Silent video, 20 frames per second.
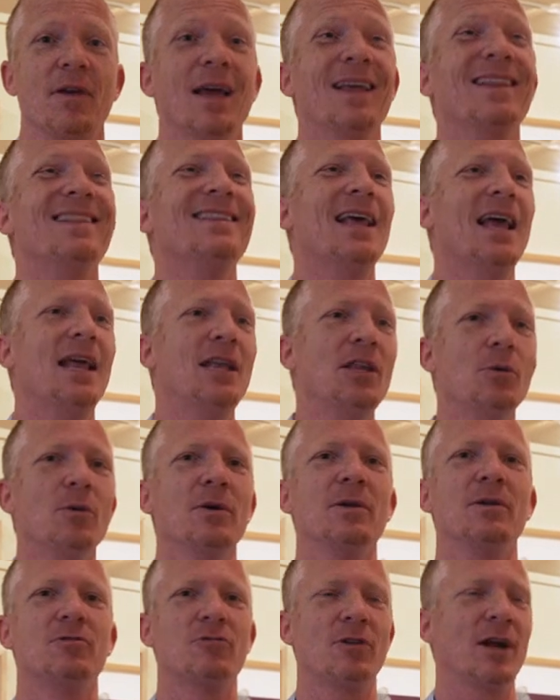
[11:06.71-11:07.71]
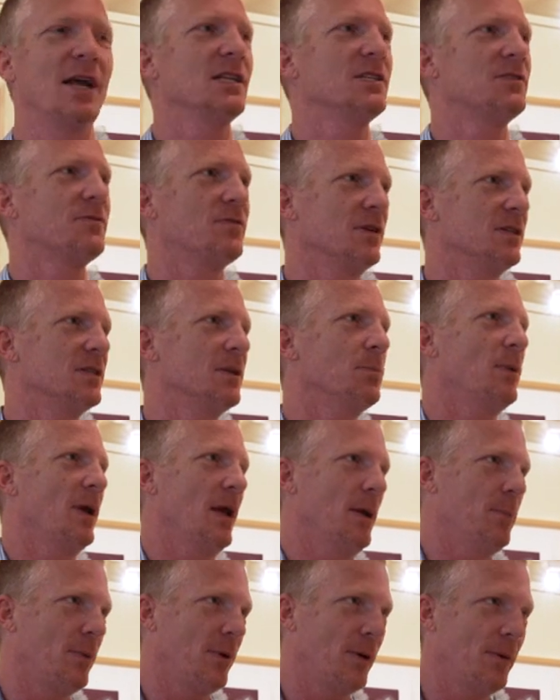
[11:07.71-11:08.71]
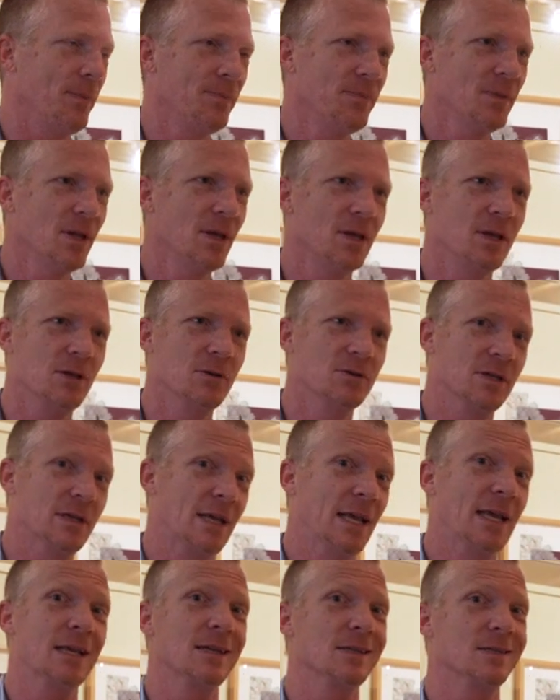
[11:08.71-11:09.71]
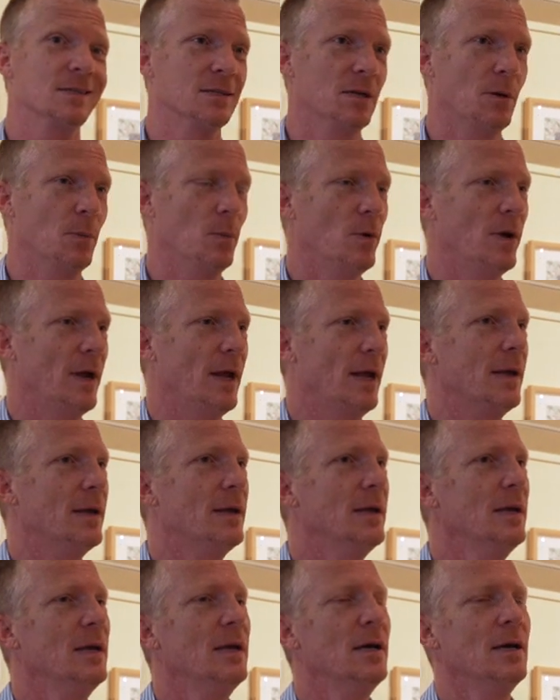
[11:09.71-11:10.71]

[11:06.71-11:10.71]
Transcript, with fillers: and then you would transfer it to paper using ink in some way.